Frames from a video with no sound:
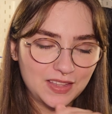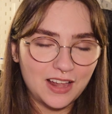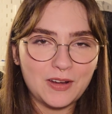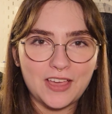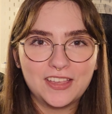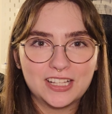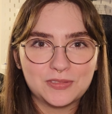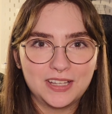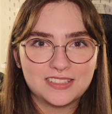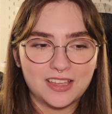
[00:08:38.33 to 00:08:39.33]
I don't know, I think it's
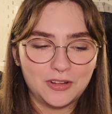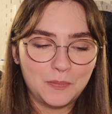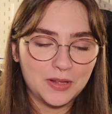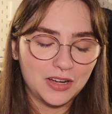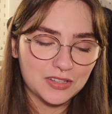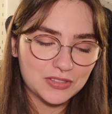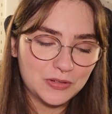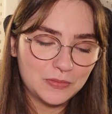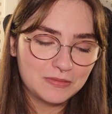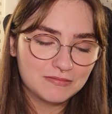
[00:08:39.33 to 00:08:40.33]
really subtle, but
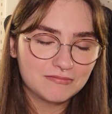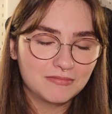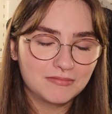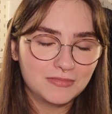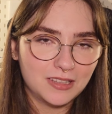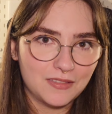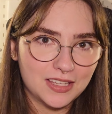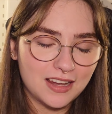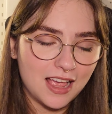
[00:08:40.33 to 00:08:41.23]
also love it.